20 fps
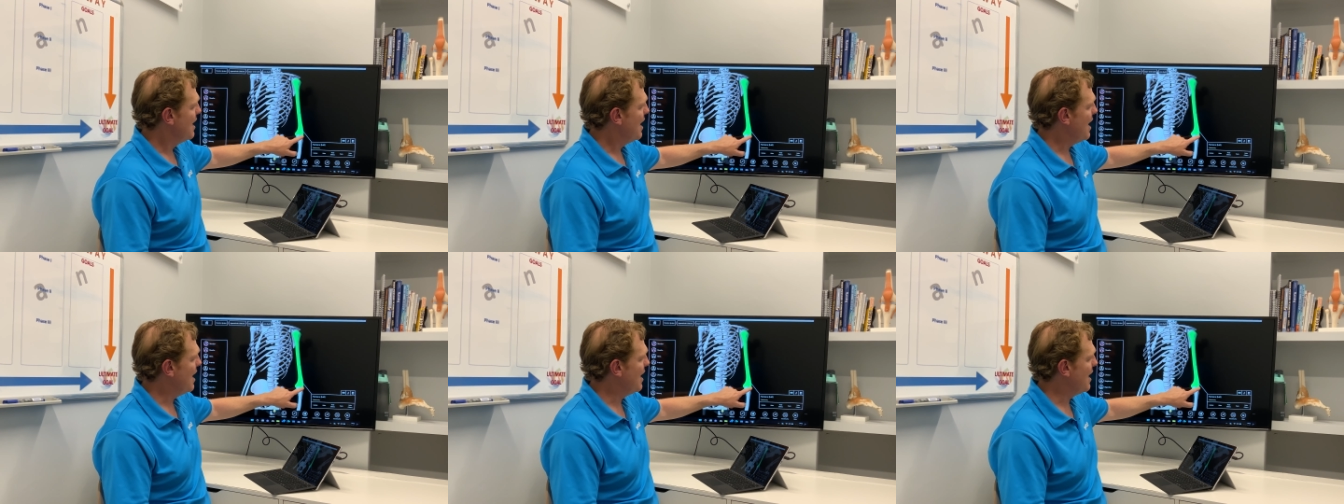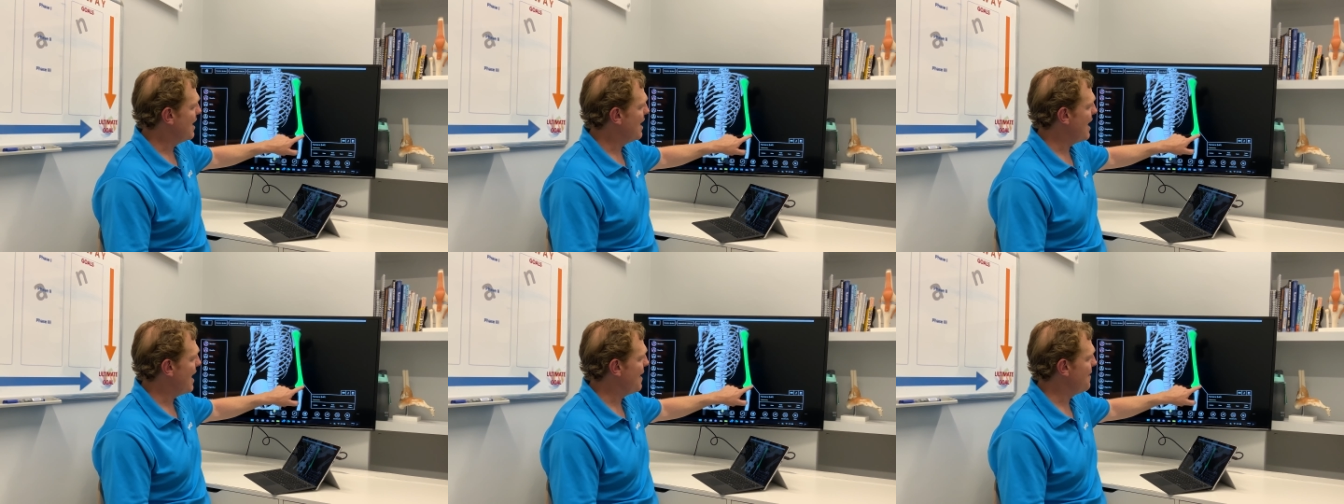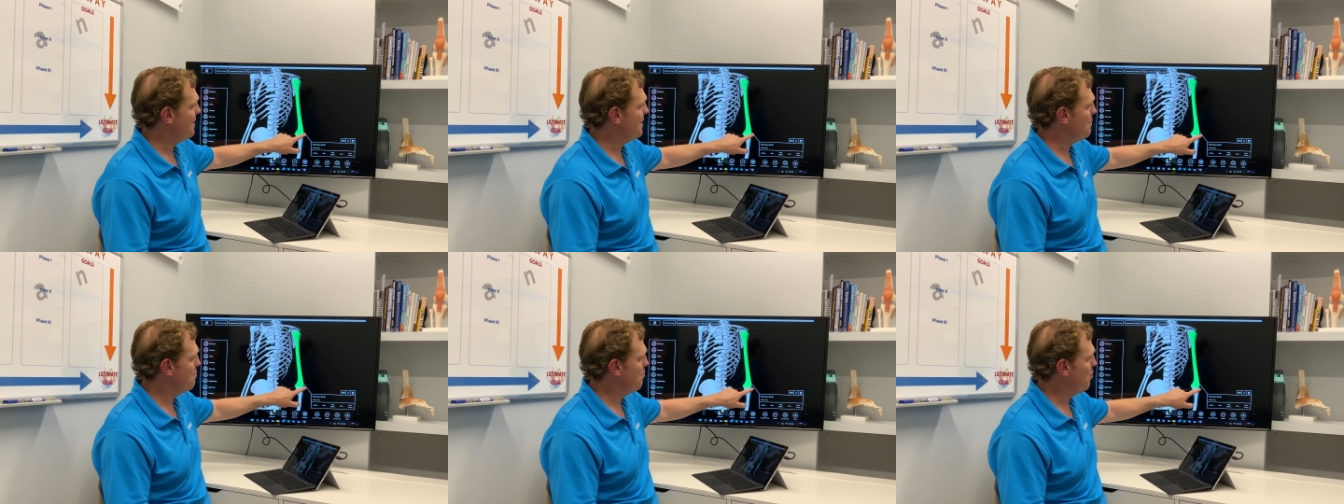
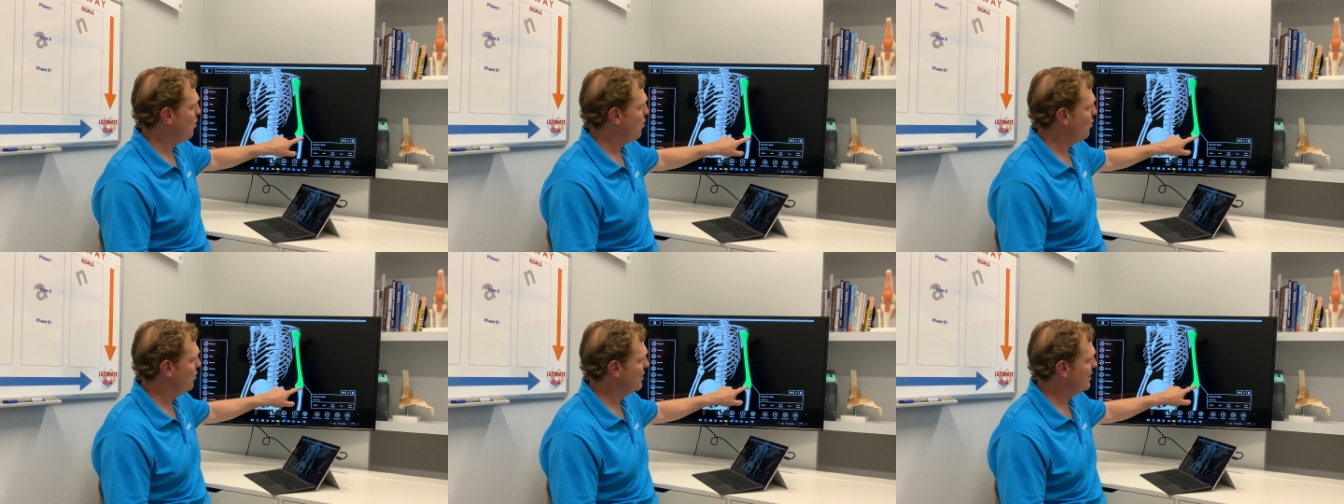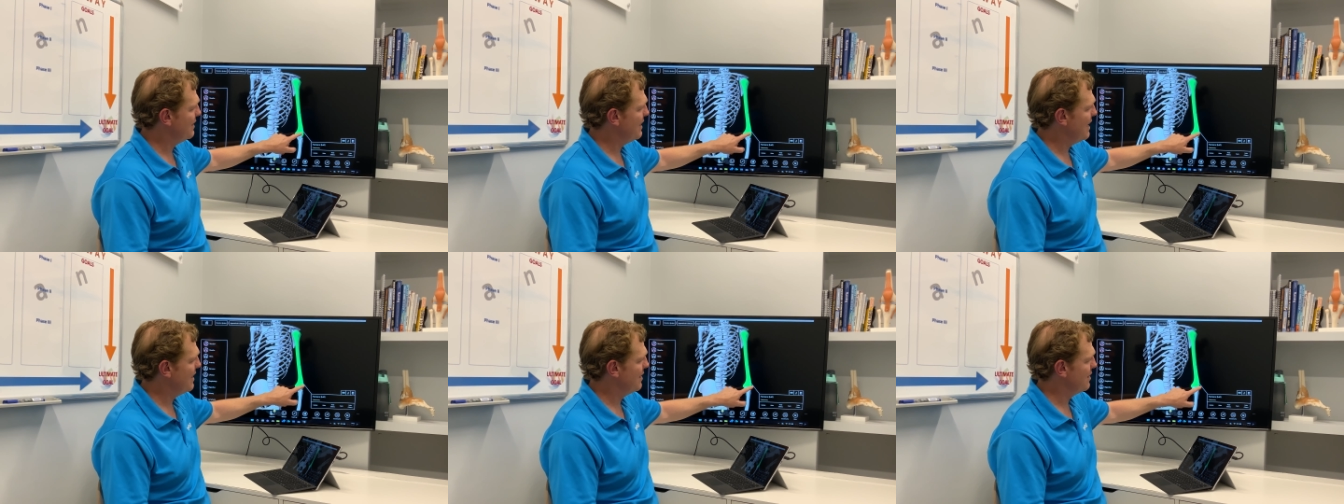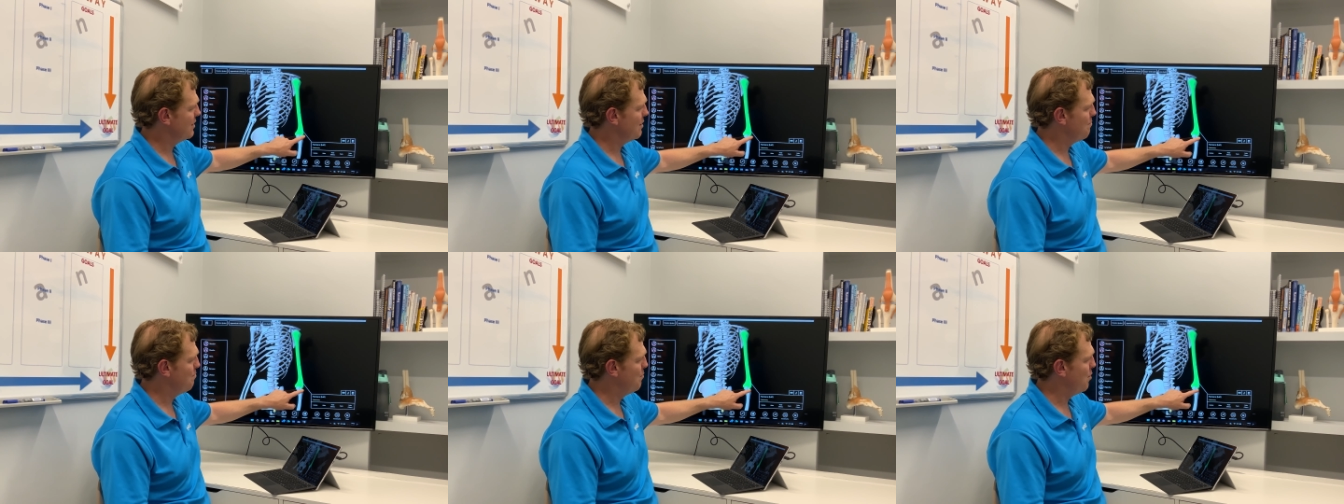and the point down
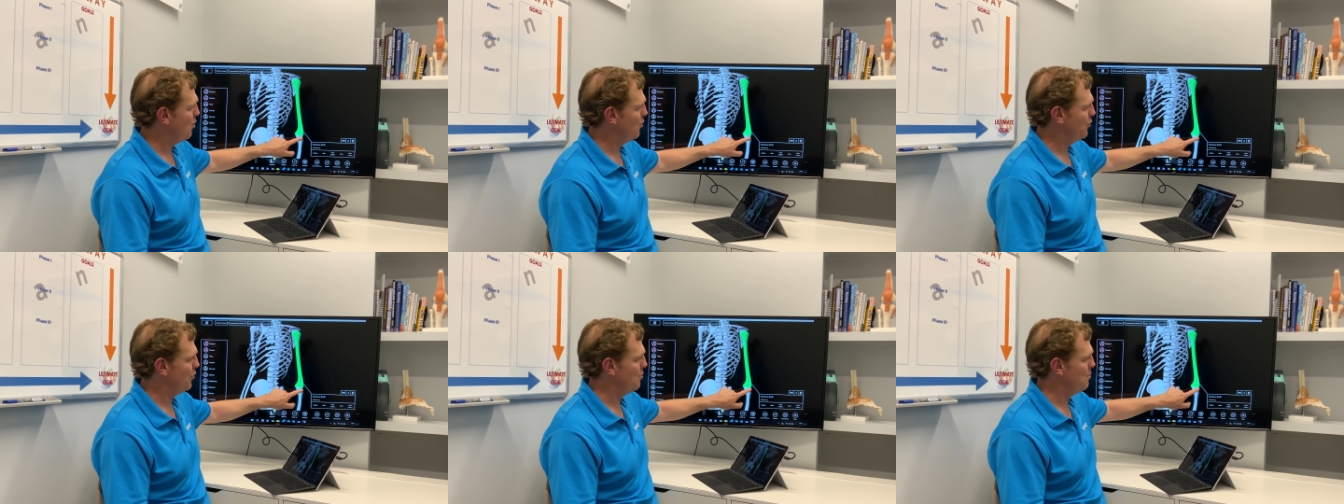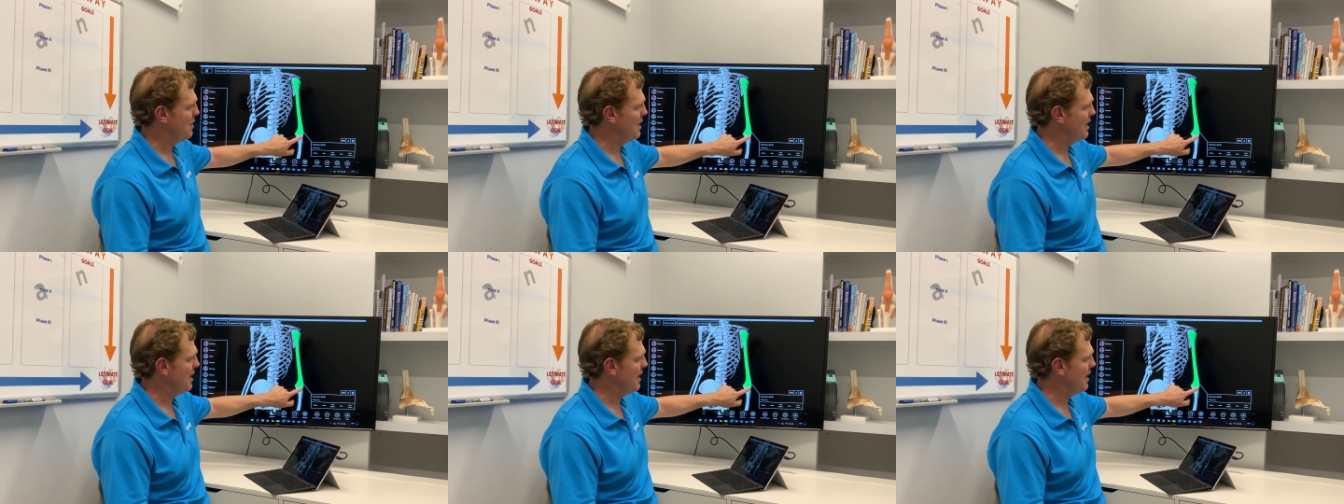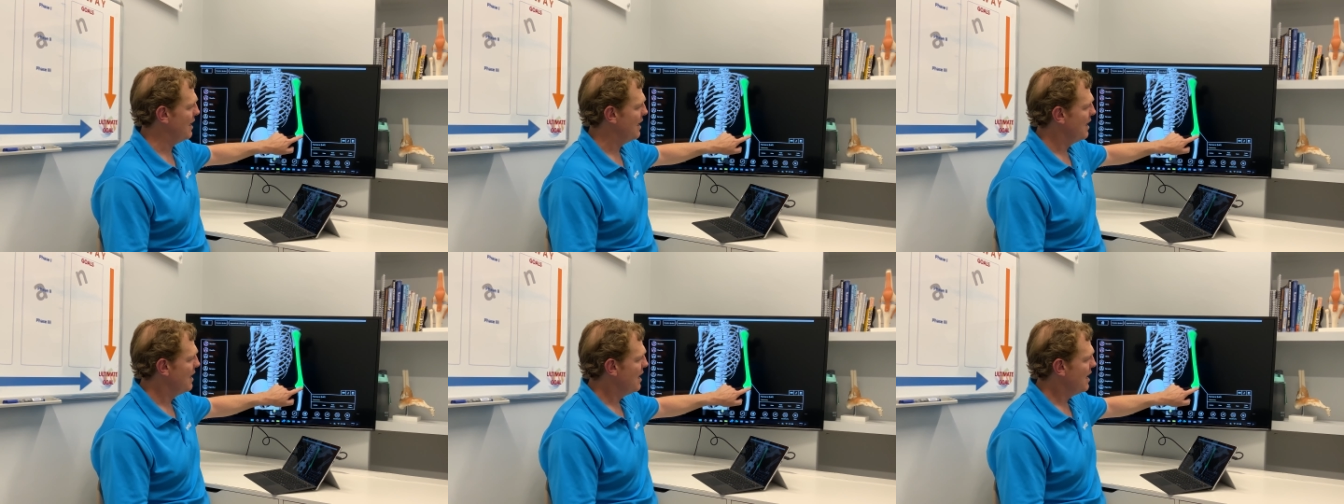at the bottom
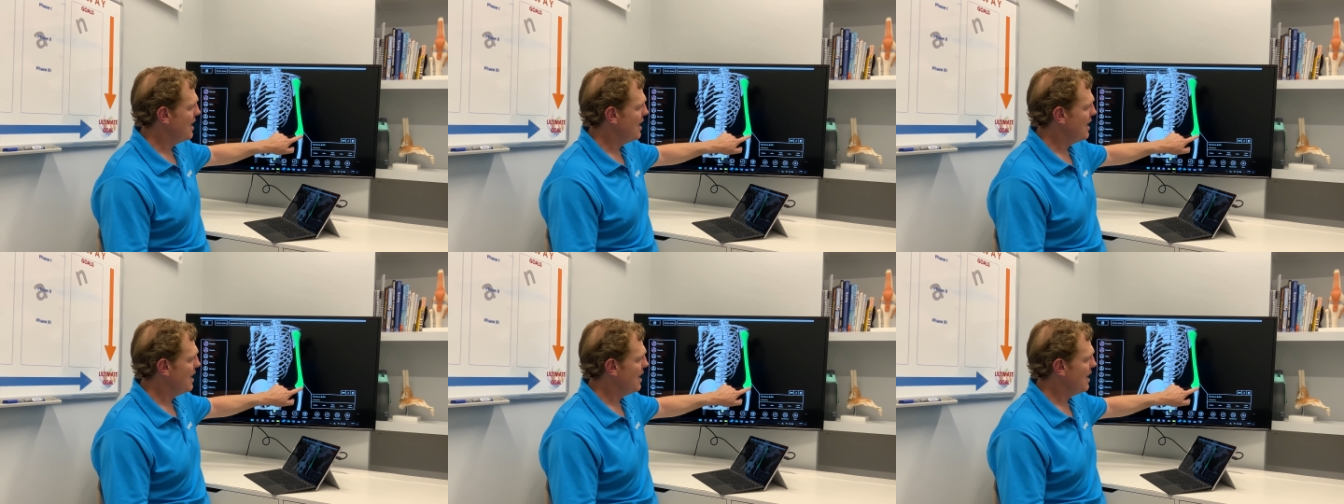here